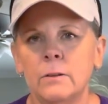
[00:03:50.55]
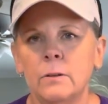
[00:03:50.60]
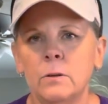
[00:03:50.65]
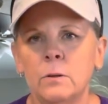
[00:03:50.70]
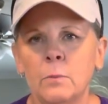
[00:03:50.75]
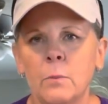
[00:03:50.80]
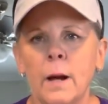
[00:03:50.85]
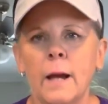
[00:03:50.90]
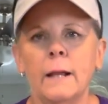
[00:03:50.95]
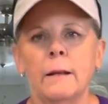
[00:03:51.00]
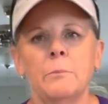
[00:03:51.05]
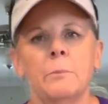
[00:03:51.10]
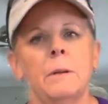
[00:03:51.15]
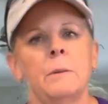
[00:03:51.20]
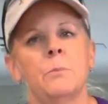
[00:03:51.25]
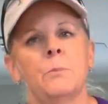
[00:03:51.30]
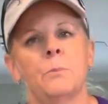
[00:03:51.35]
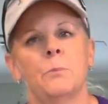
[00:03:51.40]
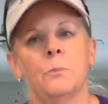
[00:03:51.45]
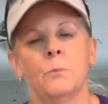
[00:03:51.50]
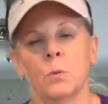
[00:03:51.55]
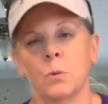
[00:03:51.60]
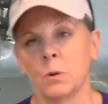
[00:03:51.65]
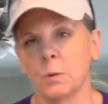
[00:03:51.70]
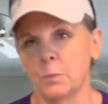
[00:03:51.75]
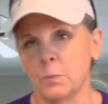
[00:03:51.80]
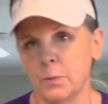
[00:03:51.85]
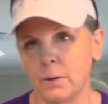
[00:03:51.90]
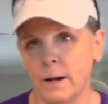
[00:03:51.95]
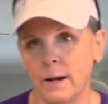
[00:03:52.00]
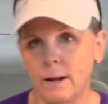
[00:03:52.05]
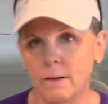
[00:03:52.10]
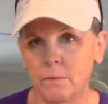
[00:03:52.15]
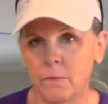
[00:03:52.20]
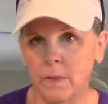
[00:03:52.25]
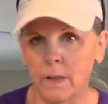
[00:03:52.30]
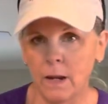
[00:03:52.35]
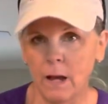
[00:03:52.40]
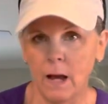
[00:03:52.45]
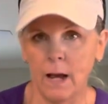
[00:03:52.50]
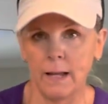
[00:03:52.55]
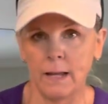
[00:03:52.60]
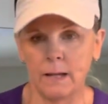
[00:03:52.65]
you might be more brave than I